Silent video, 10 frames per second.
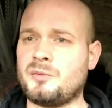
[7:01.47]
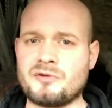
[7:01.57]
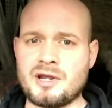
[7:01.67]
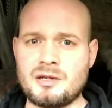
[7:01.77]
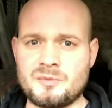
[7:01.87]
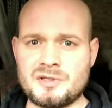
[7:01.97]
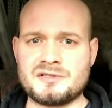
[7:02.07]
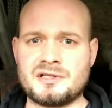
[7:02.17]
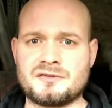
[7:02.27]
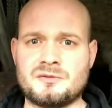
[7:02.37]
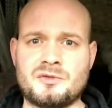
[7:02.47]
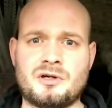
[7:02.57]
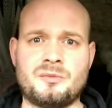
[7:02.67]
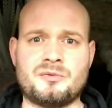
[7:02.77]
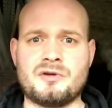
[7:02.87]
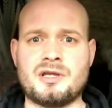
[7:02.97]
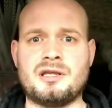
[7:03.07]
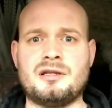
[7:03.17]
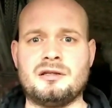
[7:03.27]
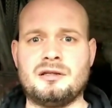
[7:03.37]
operating a business, I'm not
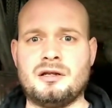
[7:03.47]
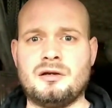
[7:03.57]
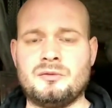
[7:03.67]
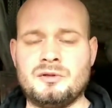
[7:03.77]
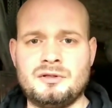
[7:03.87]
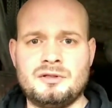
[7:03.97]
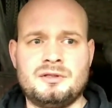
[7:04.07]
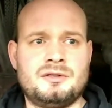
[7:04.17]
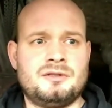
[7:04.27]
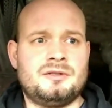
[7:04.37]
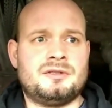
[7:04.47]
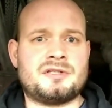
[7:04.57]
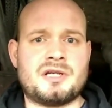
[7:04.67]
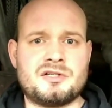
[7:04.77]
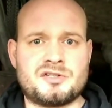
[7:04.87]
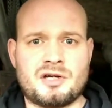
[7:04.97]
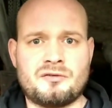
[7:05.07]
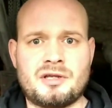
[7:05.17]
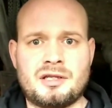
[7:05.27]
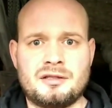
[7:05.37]
operating, this ain't a
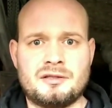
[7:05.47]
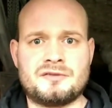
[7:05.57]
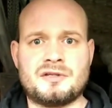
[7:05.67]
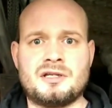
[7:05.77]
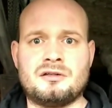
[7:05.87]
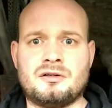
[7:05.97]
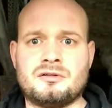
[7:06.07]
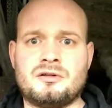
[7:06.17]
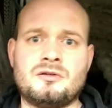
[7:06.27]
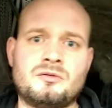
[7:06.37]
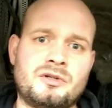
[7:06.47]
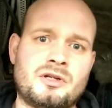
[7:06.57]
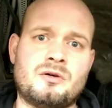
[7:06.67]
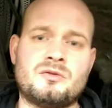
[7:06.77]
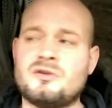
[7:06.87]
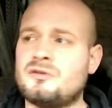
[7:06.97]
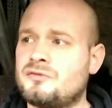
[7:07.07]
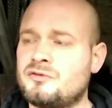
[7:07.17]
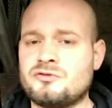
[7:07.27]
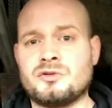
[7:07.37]
charity. This ain't like, oh, I'll do it
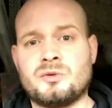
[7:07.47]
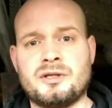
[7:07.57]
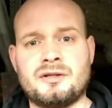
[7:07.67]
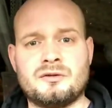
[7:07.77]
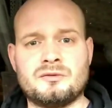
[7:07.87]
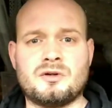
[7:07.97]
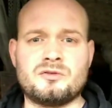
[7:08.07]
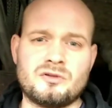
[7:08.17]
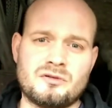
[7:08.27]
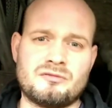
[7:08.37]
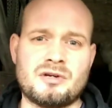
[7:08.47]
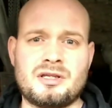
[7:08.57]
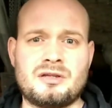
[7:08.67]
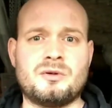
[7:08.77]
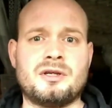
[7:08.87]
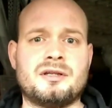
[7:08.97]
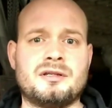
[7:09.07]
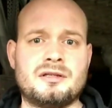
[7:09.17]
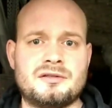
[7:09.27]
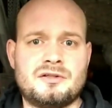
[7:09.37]
for 100 quid, I'll do it for 80 quid.
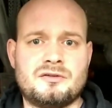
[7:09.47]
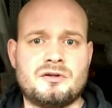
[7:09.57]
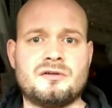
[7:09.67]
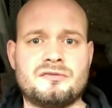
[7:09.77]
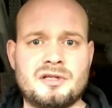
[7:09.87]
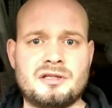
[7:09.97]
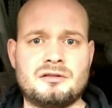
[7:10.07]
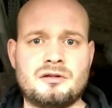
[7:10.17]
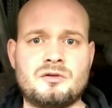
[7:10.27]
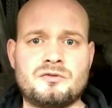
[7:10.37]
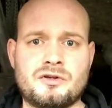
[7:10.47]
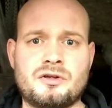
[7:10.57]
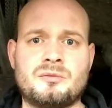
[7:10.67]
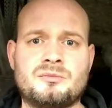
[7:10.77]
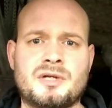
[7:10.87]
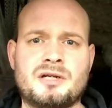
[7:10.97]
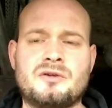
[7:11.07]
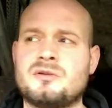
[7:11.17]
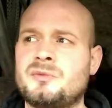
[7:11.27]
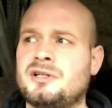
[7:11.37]
You got to think long term. Hang
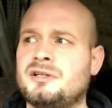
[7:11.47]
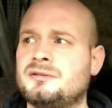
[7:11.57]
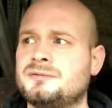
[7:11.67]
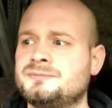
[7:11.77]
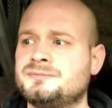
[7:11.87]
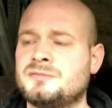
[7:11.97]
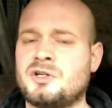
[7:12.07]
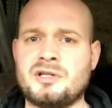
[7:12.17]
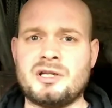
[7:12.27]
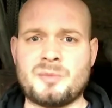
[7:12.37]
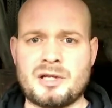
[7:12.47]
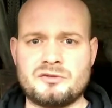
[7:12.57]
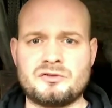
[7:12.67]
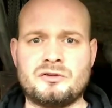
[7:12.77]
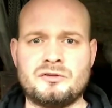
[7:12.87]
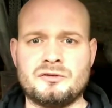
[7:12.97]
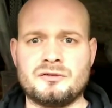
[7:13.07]
on a minute, I need a pension.